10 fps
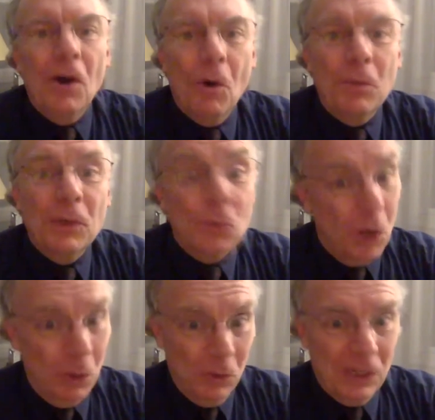Opus
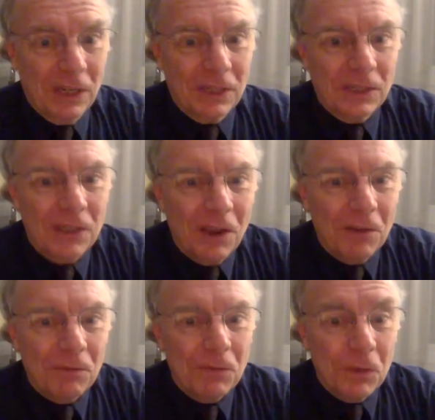106
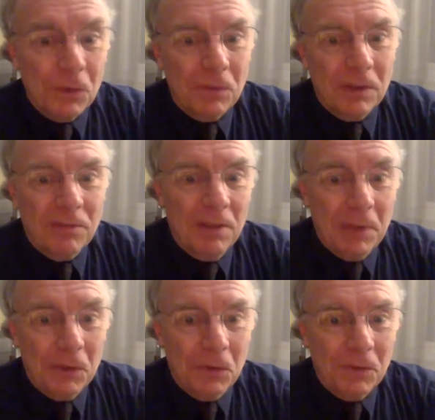of Ludwig van
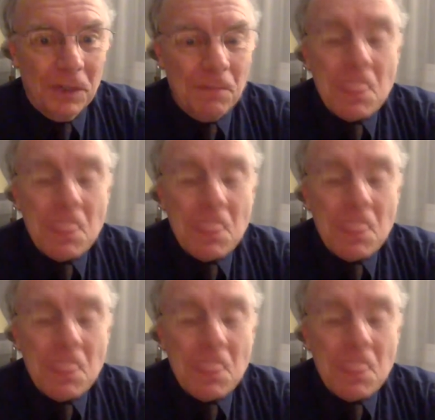Beethoven,